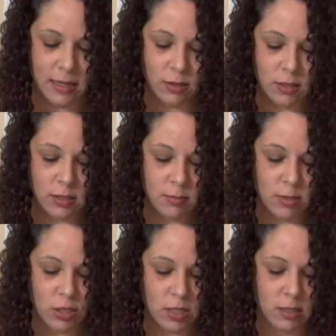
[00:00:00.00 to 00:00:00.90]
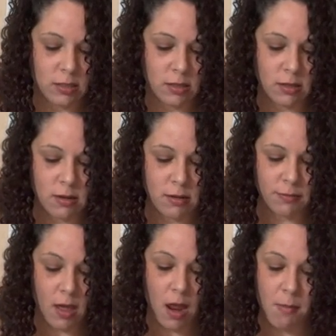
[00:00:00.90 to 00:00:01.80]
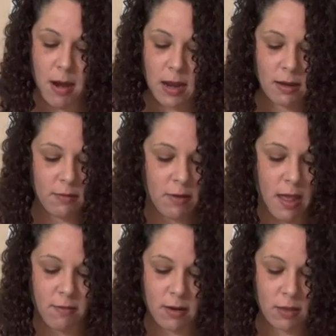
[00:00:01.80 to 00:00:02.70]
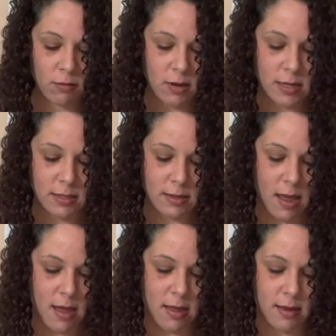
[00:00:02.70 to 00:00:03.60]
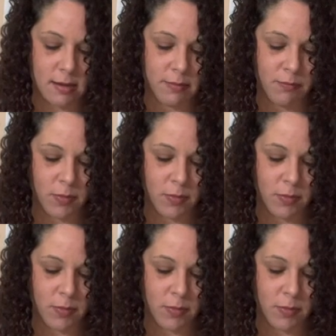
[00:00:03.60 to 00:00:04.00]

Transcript: looks so much easier, and I might not even have it on the right side,